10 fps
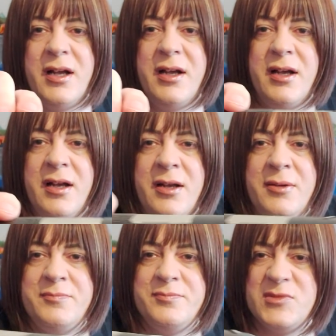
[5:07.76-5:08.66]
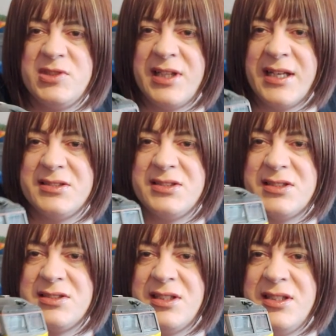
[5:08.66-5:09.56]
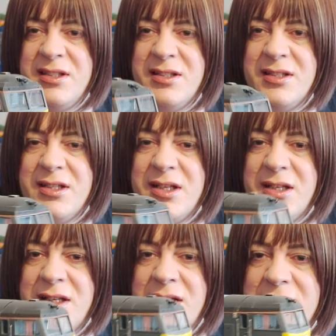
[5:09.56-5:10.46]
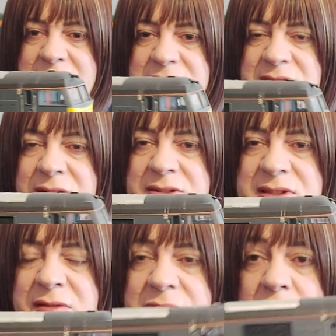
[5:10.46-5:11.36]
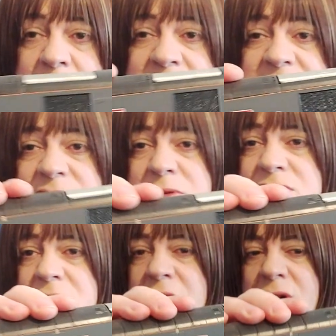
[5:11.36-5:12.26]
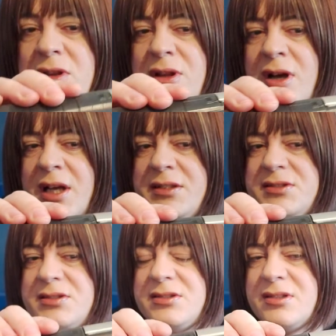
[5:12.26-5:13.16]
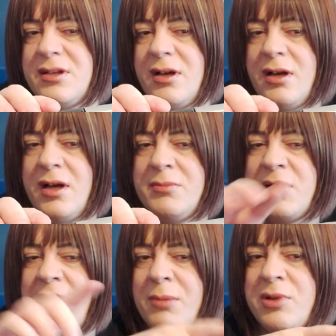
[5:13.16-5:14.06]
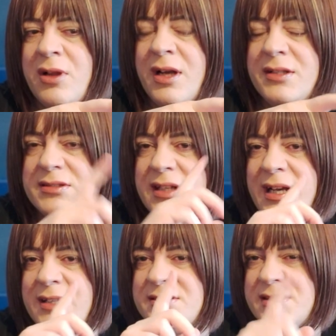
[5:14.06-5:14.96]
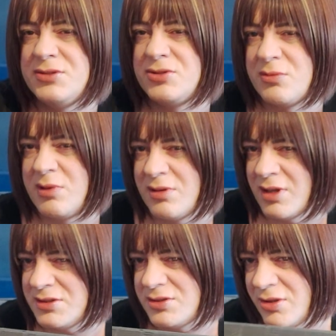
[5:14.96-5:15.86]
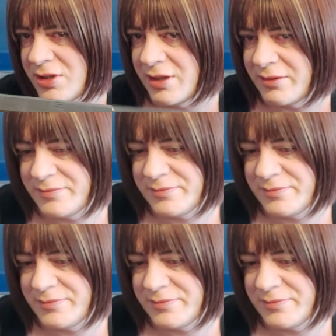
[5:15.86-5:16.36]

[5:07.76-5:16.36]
so that's 60074, and this has also got lights cab light and instrument lights on it.